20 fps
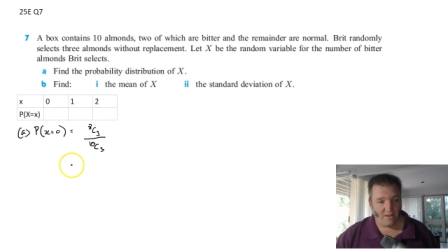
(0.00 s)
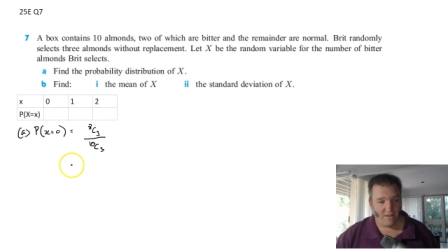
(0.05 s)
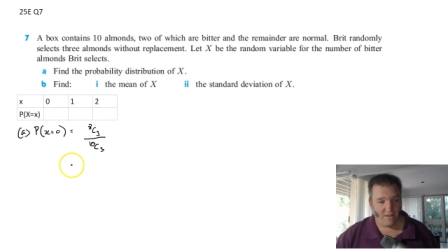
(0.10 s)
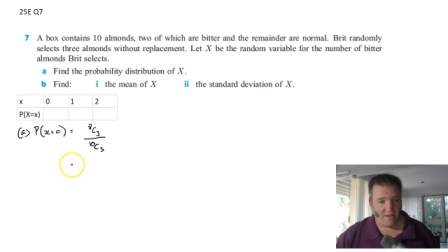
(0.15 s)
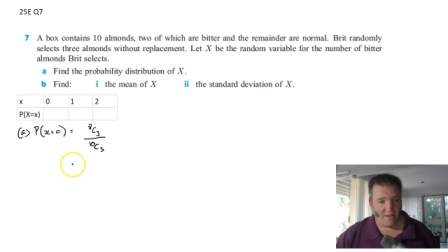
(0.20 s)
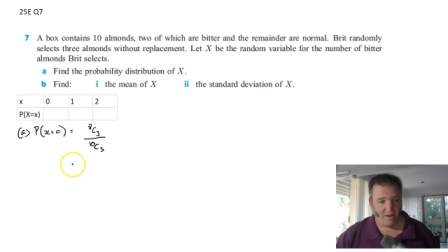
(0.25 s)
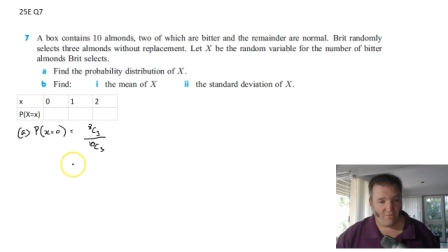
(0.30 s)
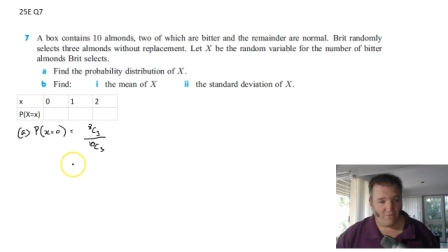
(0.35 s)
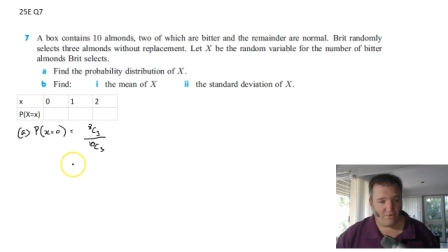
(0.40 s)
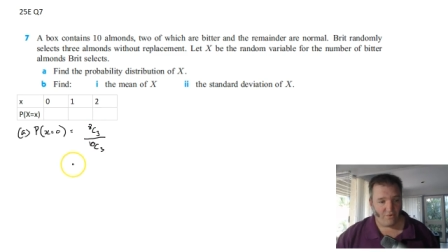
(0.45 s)

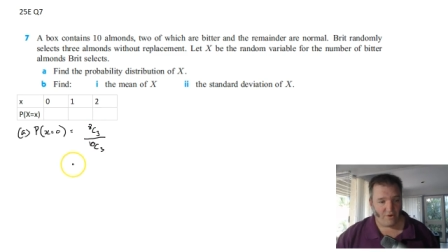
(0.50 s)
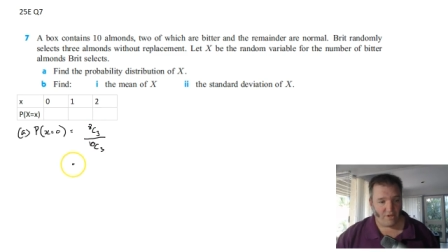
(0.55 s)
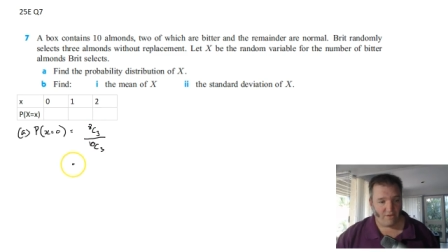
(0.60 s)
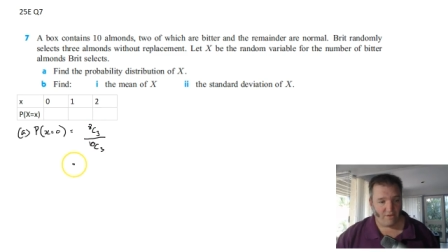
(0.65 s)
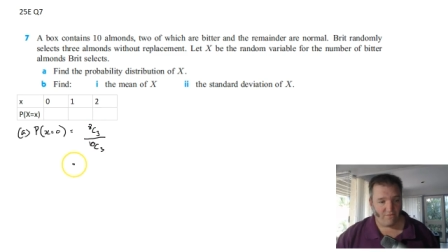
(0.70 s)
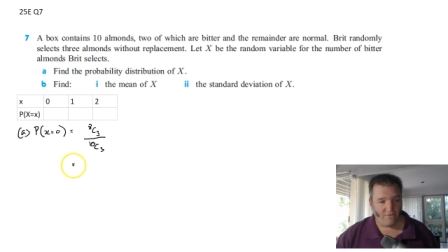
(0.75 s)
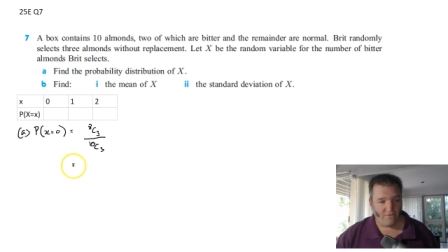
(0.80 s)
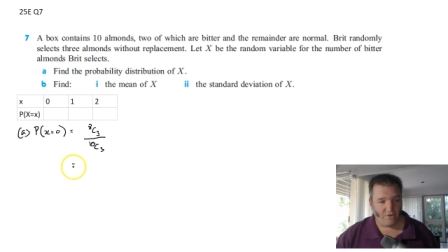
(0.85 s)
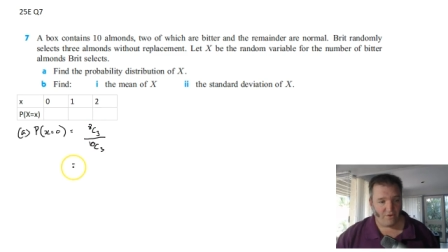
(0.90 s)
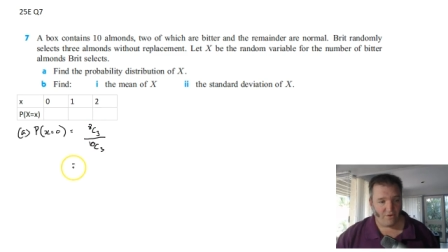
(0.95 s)
that will
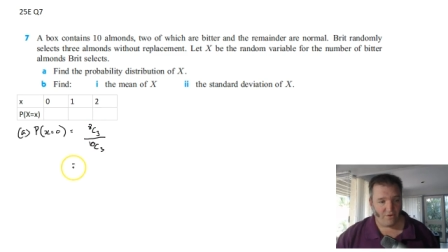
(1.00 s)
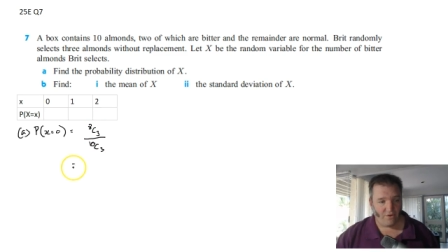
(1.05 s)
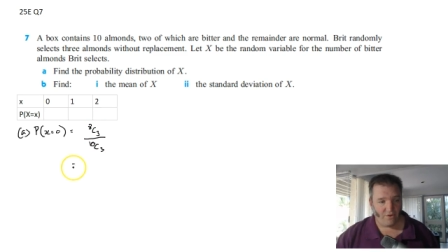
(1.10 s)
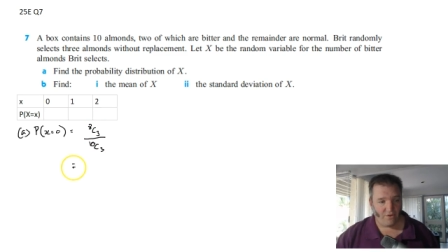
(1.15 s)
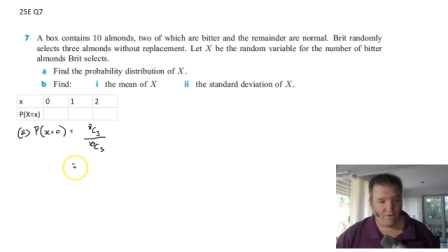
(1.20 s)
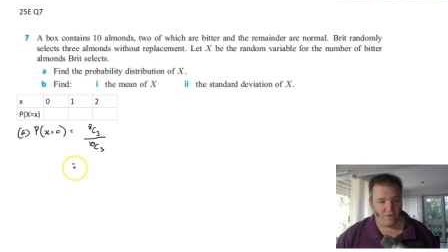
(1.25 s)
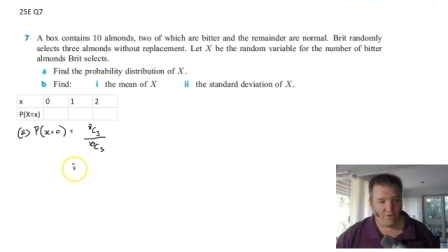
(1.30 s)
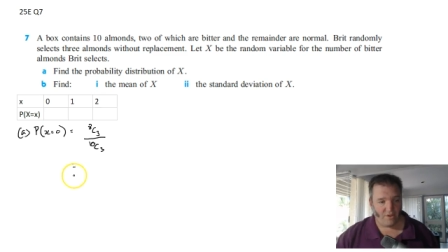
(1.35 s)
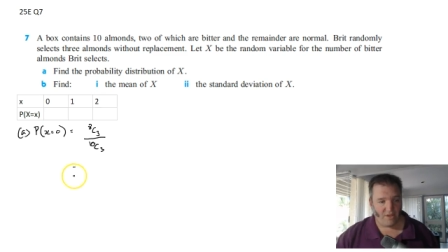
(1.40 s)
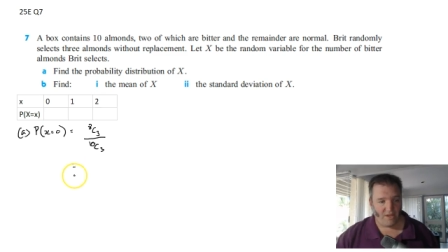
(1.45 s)
give you
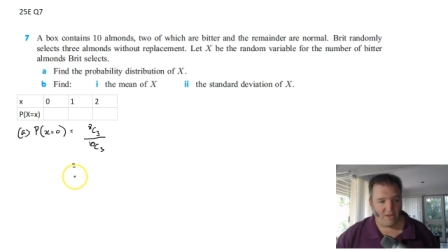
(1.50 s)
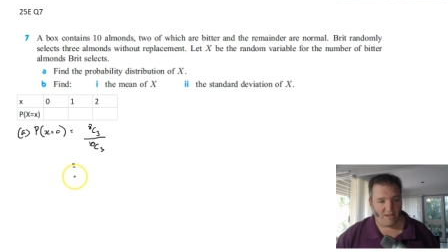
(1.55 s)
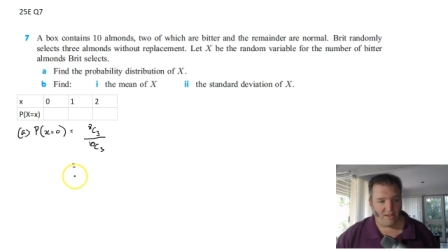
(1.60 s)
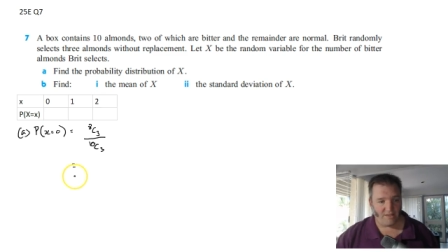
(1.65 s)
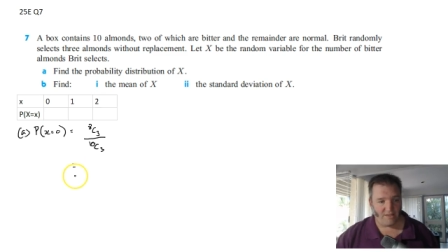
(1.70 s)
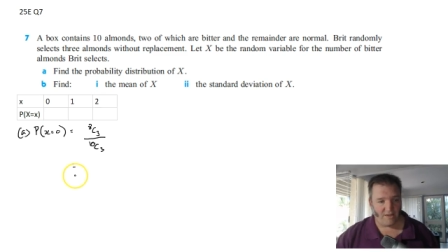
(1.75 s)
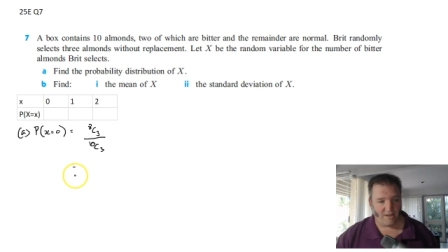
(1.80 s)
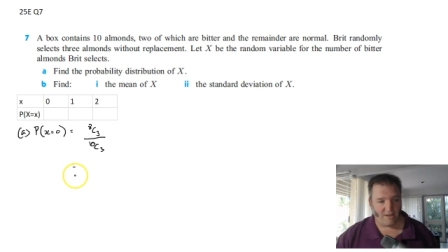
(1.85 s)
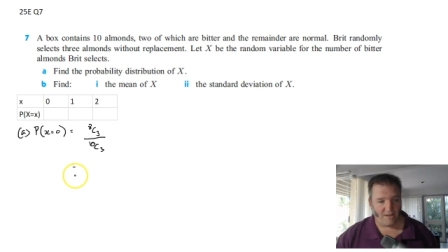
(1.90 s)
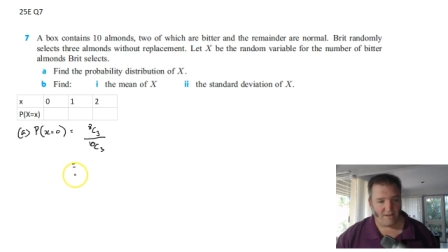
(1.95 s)
the
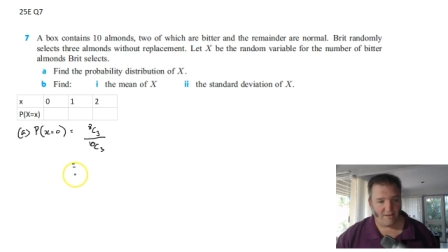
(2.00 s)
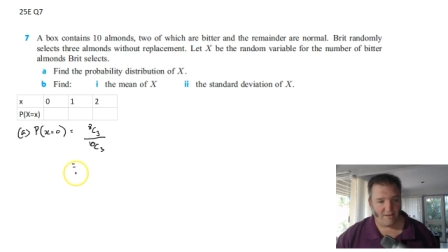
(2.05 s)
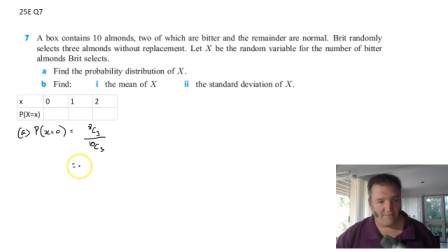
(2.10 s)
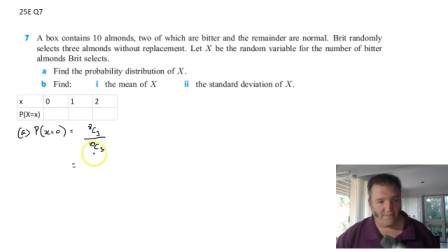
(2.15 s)
answer.